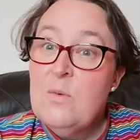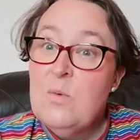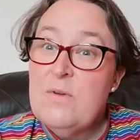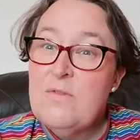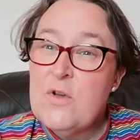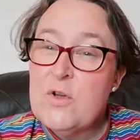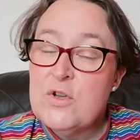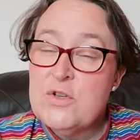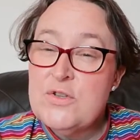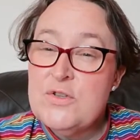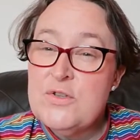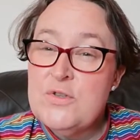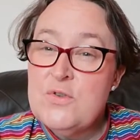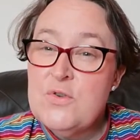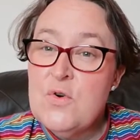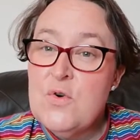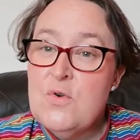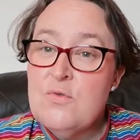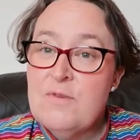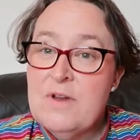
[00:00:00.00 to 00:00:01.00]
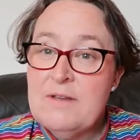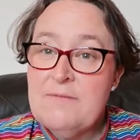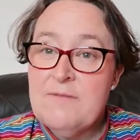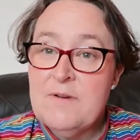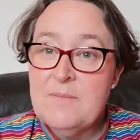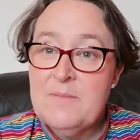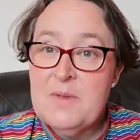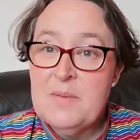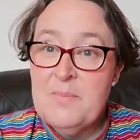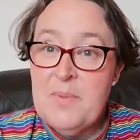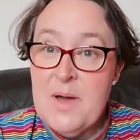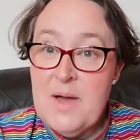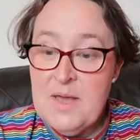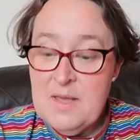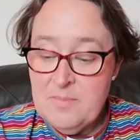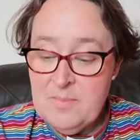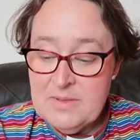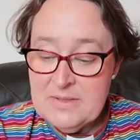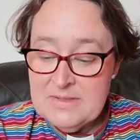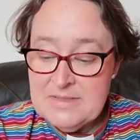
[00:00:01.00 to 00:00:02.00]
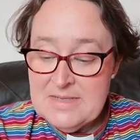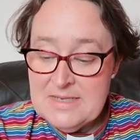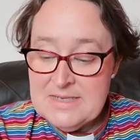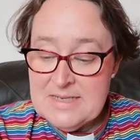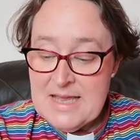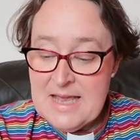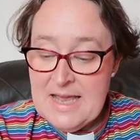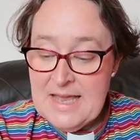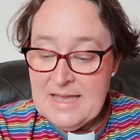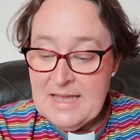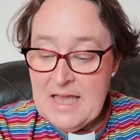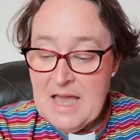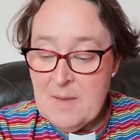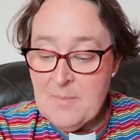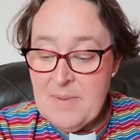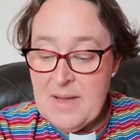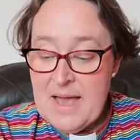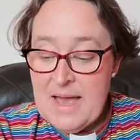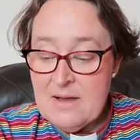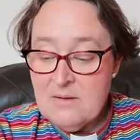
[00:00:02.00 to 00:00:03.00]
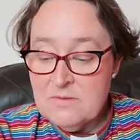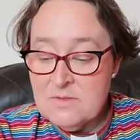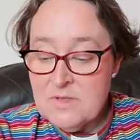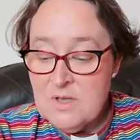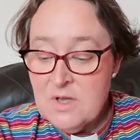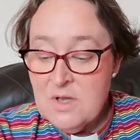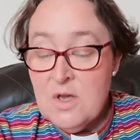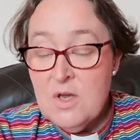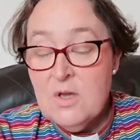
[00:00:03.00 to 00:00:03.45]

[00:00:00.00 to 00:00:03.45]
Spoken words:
We've got a story from the Bible today about